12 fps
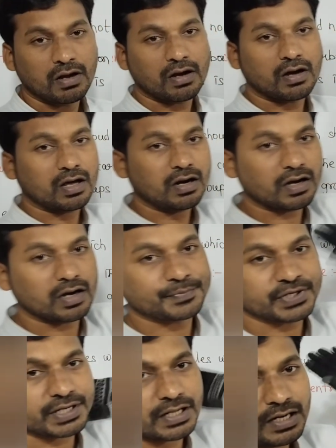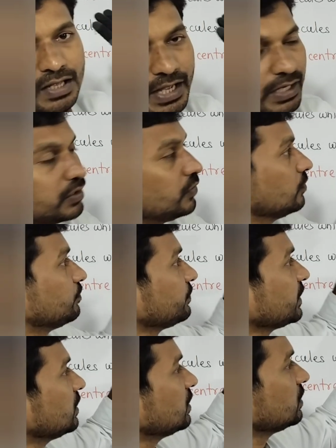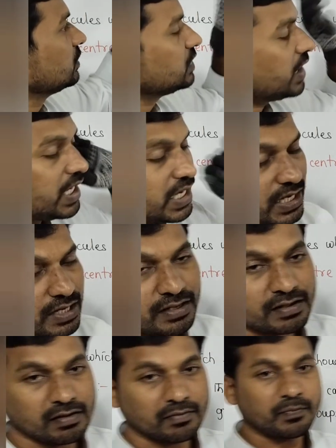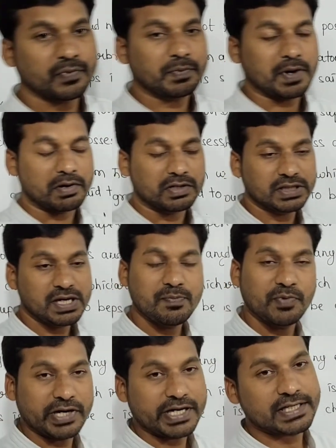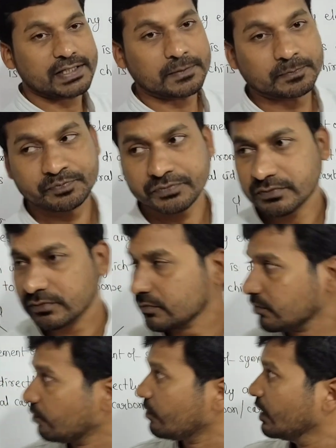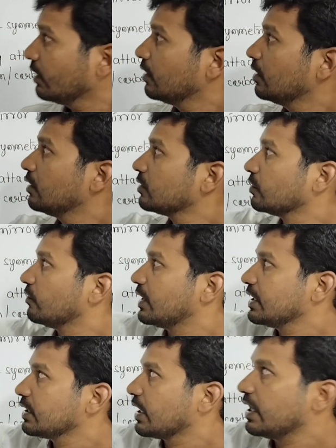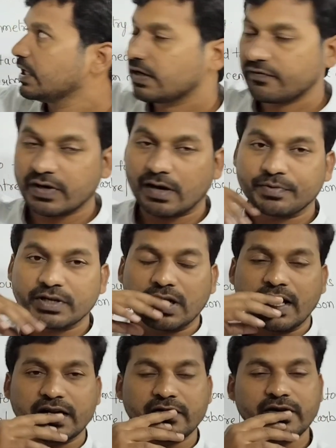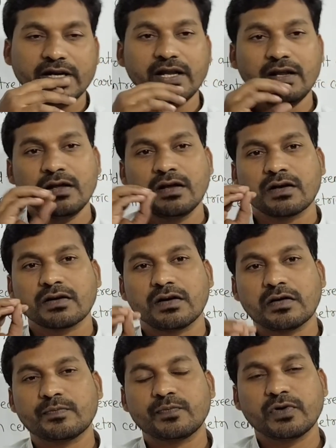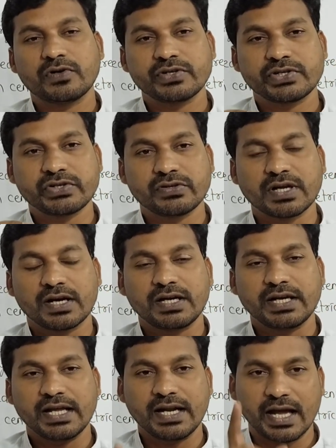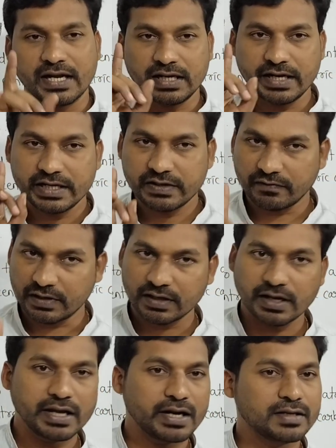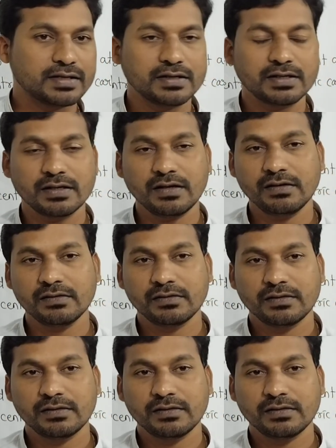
are optical active. Three points. So what is the criteria for optical activity? Compound should contain at least one chiral center.